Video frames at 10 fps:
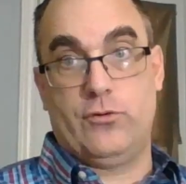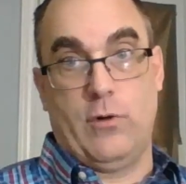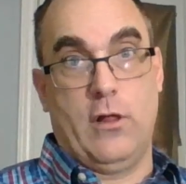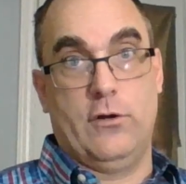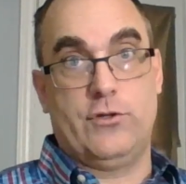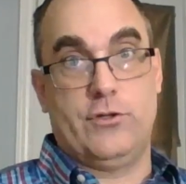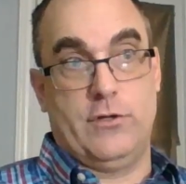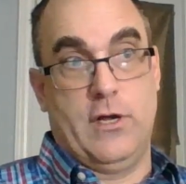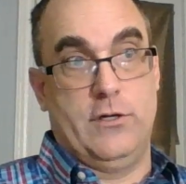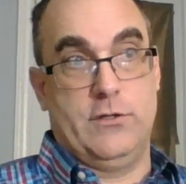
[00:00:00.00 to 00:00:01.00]
relish,
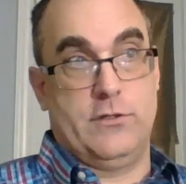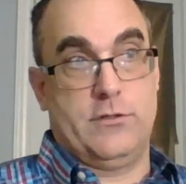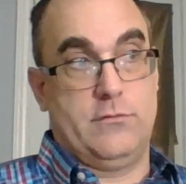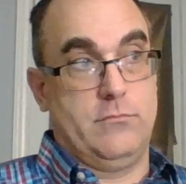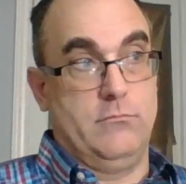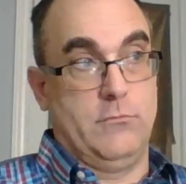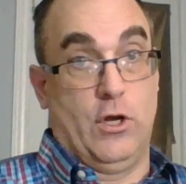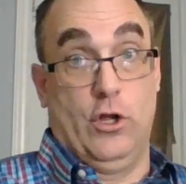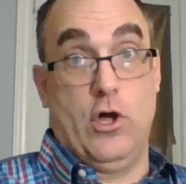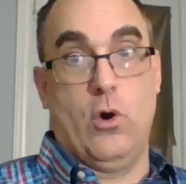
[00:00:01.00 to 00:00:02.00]
and just
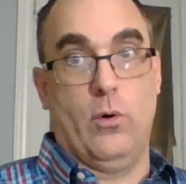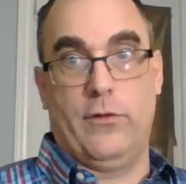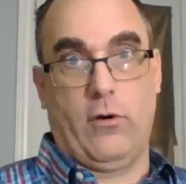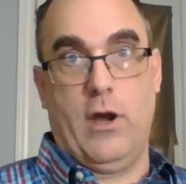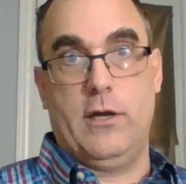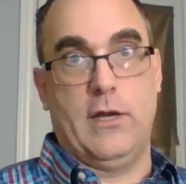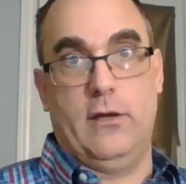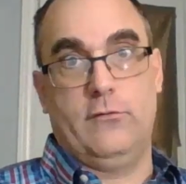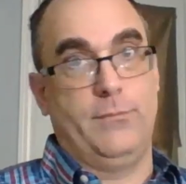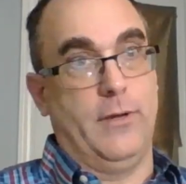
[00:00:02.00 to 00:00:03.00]
glow in the great
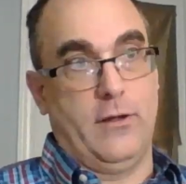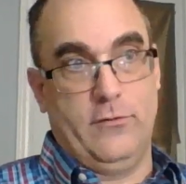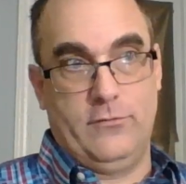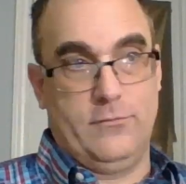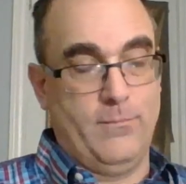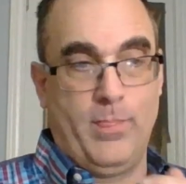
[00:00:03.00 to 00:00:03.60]
days because